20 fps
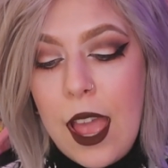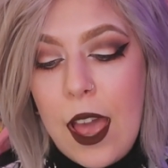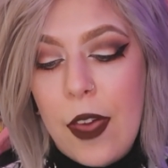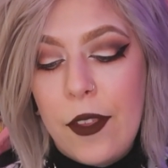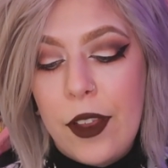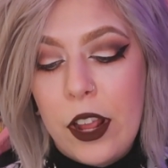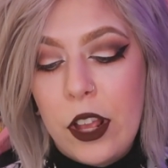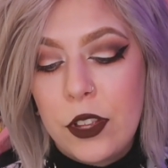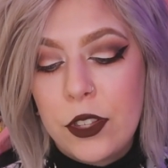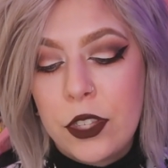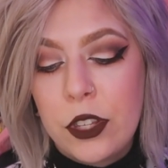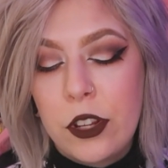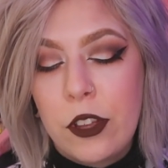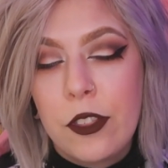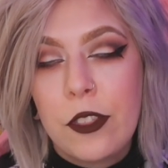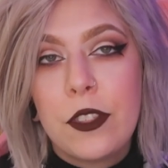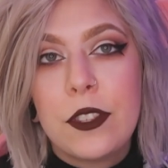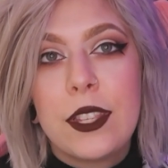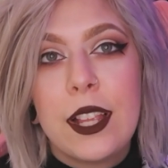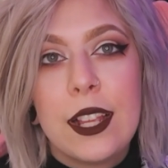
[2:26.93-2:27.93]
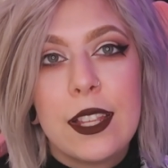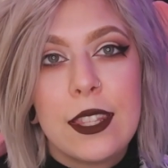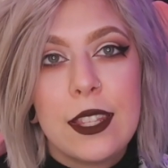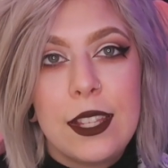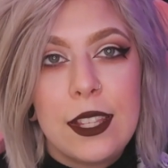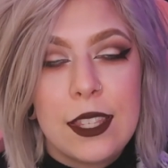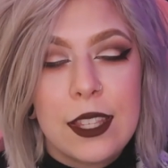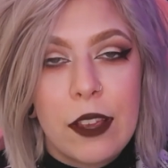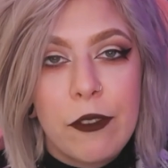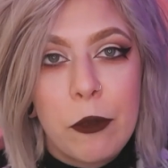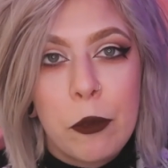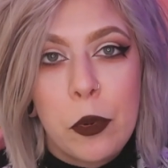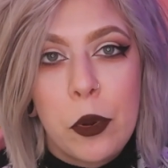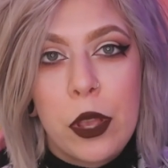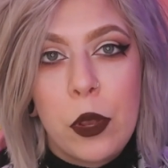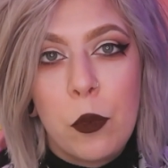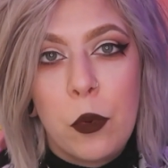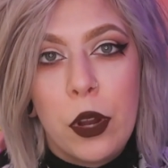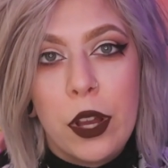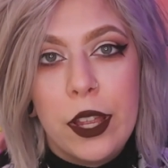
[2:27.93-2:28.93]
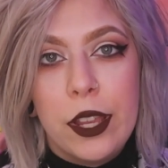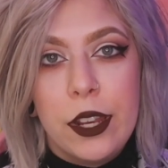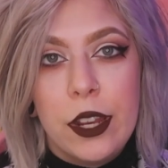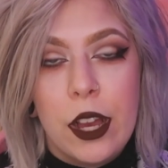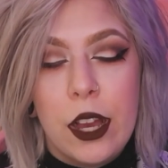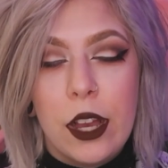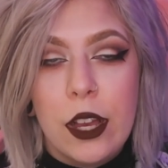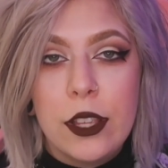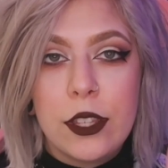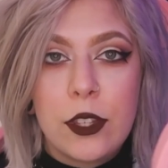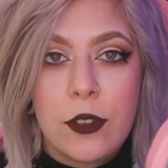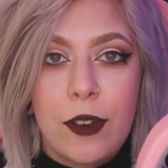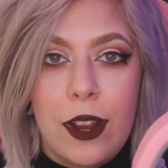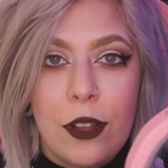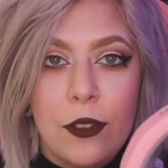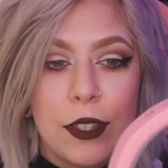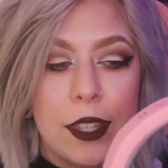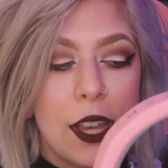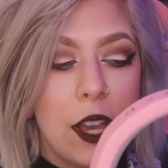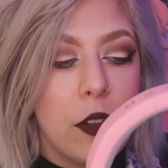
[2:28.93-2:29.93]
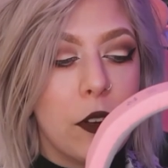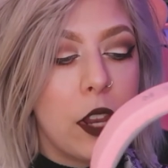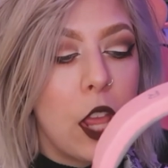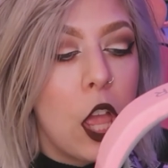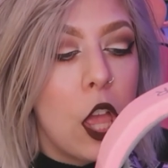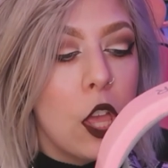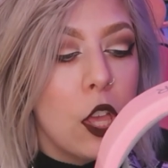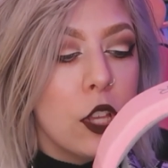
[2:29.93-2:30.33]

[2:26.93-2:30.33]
And then I also know that this has the 7.1 surround sound.